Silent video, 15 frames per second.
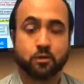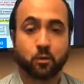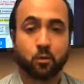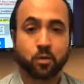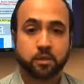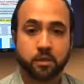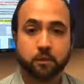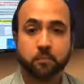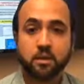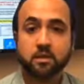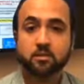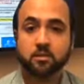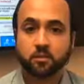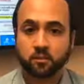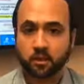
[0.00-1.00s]
And what that
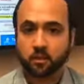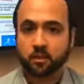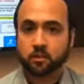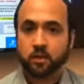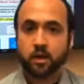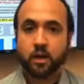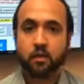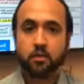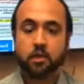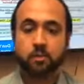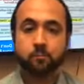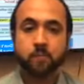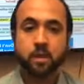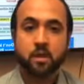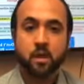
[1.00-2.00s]
means is that Cook County
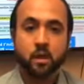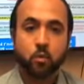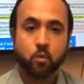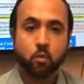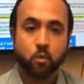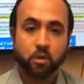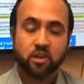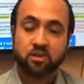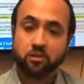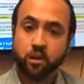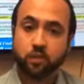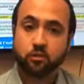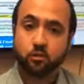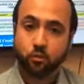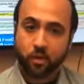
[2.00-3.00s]
will
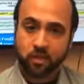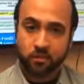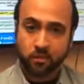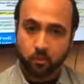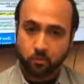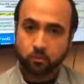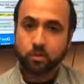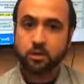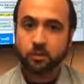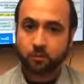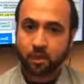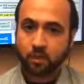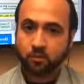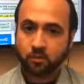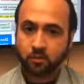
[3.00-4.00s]
reassess you a double the
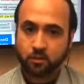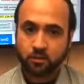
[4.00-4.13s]
amount.